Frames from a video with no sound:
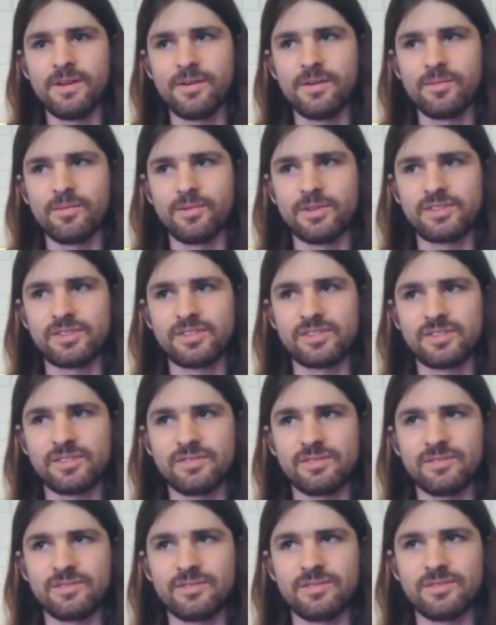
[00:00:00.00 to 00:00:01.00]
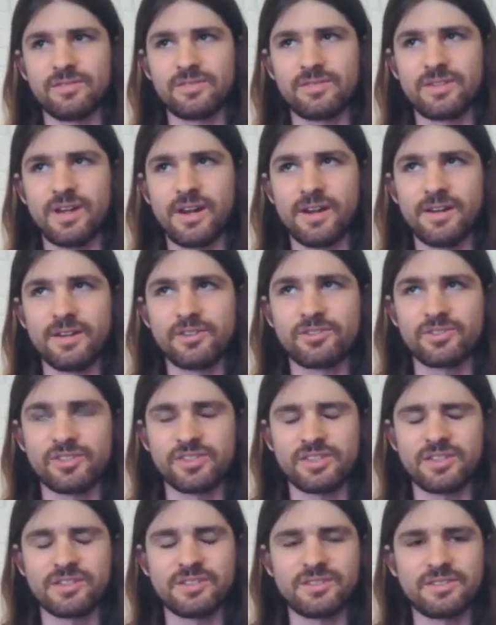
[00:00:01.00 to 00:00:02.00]
What's kind of
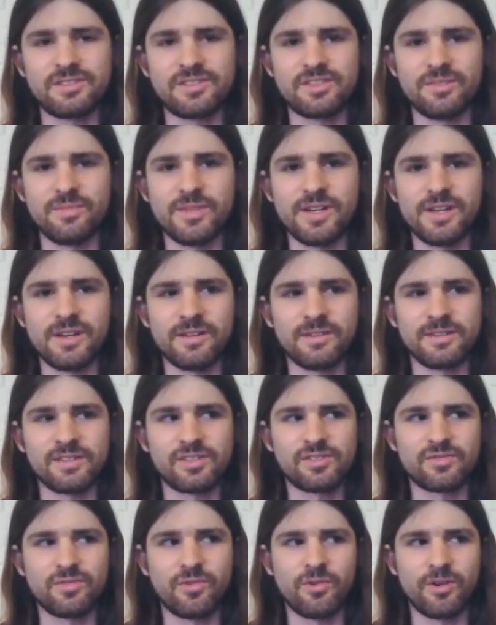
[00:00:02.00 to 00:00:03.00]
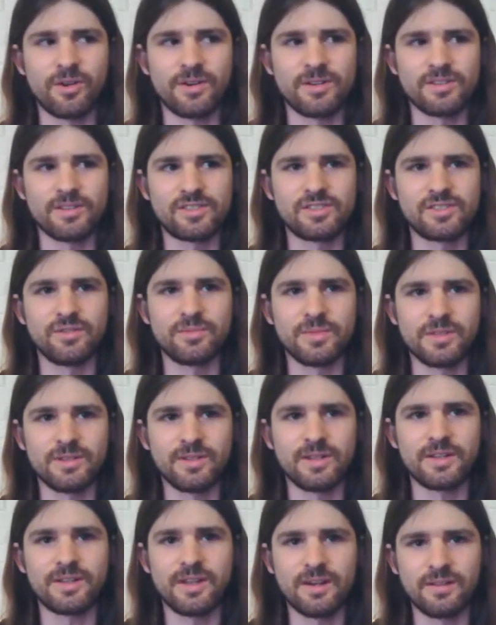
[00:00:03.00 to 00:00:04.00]
interesting to me, at least for it, is you'll be
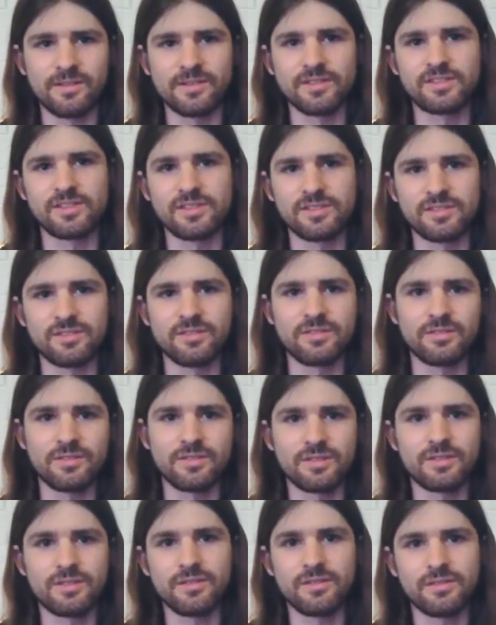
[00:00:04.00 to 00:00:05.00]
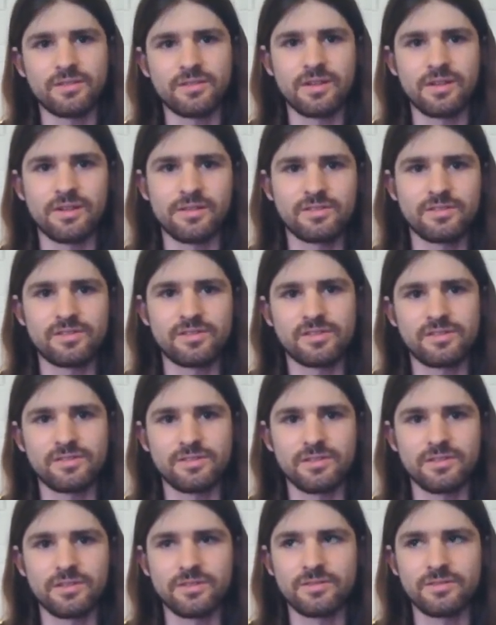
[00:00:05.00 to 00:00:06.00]
like kind of listening to it and you're like, yeah, okay, this is,
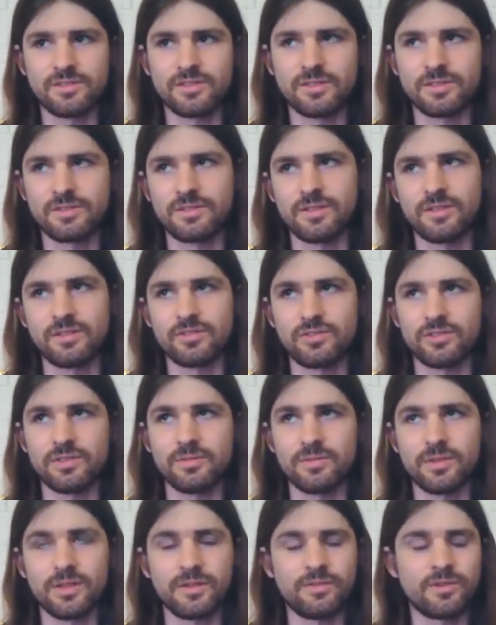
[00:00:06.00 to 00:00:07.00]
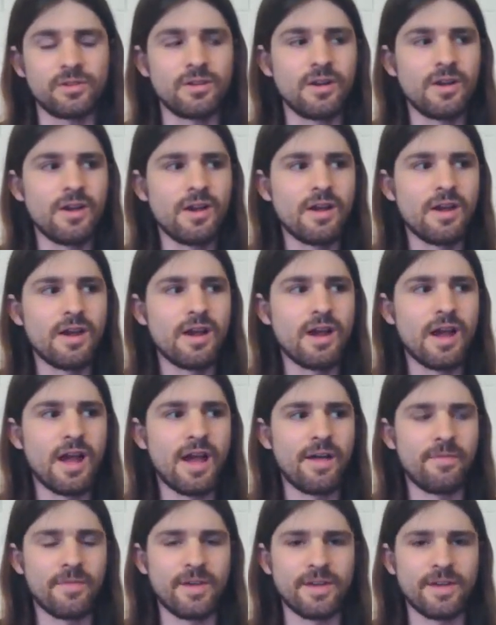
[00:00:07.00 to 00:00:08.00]
it's a country, whatever.
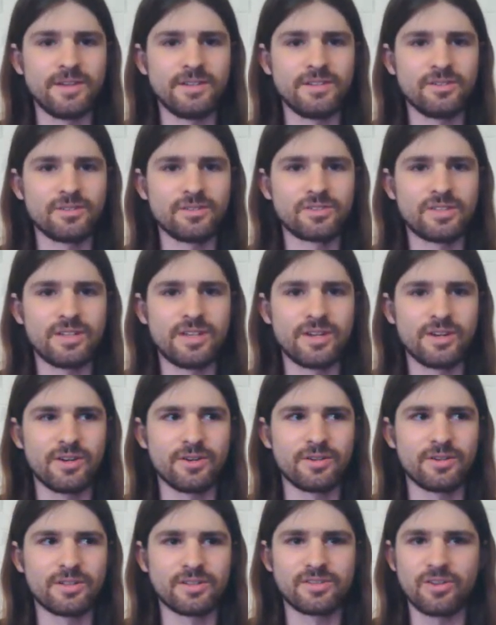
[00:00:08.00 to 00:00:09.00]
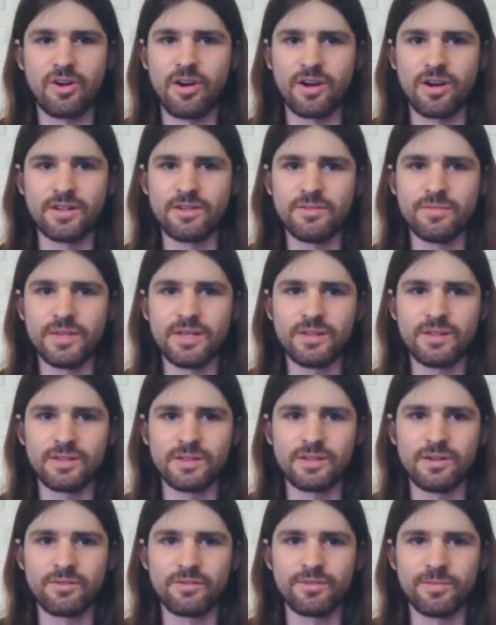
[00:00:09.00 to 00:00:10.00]
And then you'll hear guitar, and you immediately
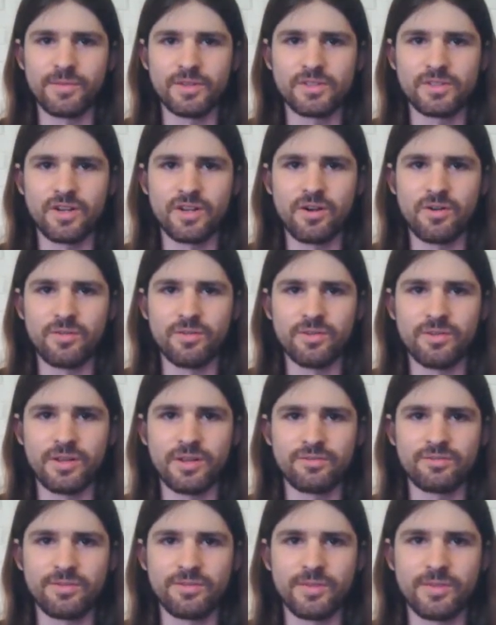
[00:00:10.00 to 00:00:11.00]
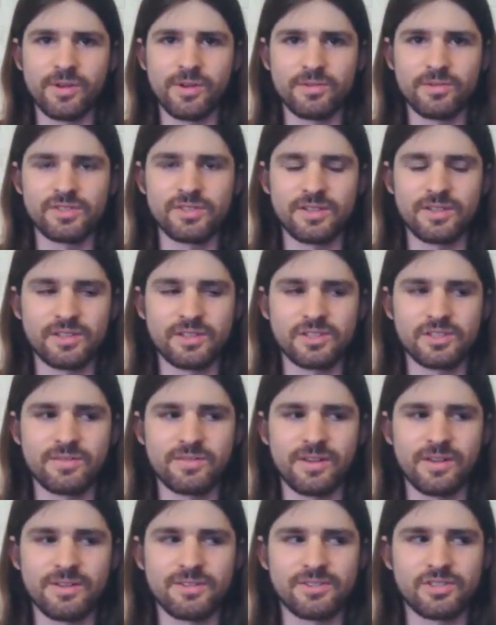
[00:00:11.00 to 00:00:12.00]
know from the tone and from the note selection
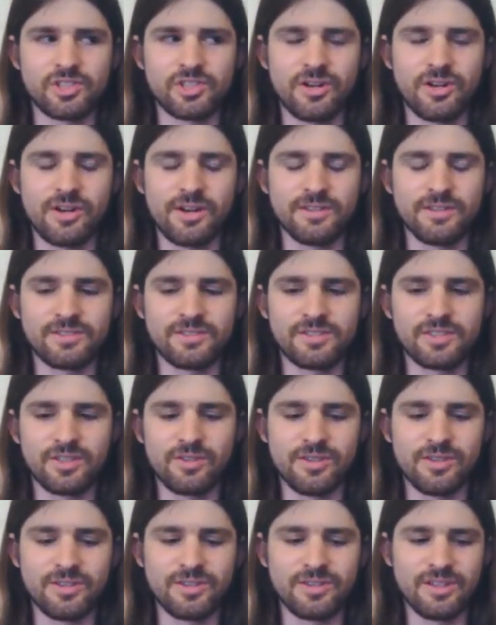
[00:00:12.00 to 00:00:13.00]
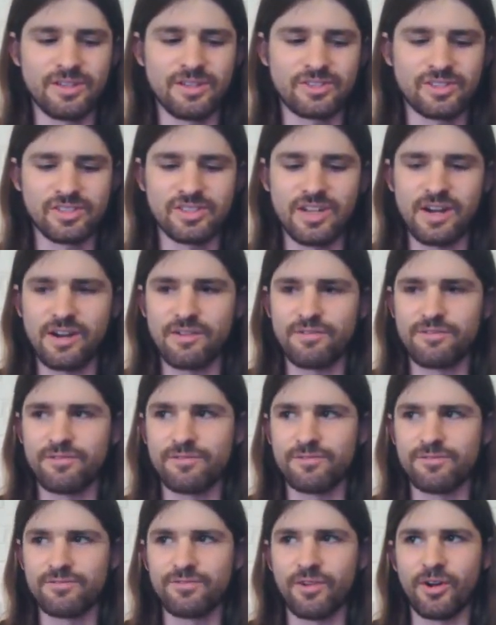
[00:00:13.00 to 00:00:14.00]
that it's Sean. So it's just kind of
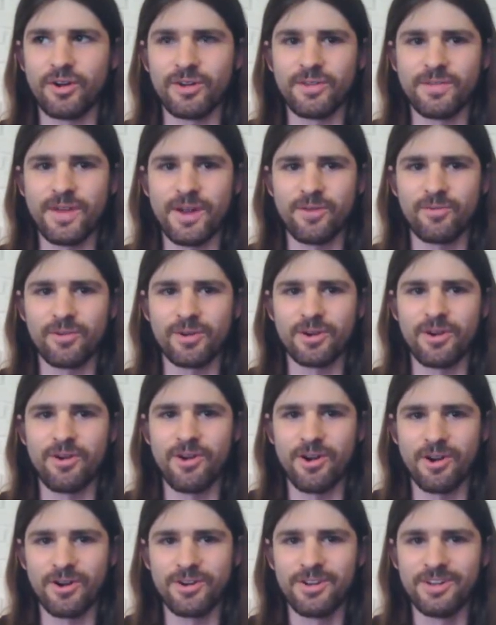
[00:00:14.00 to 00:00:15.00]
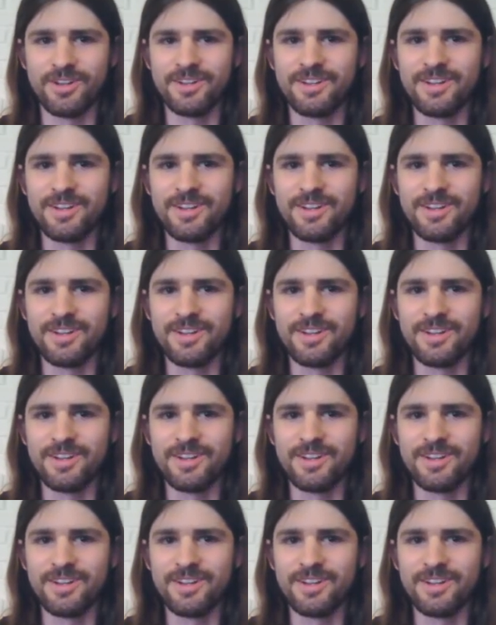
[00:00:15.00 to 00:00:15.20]
fun in that regard,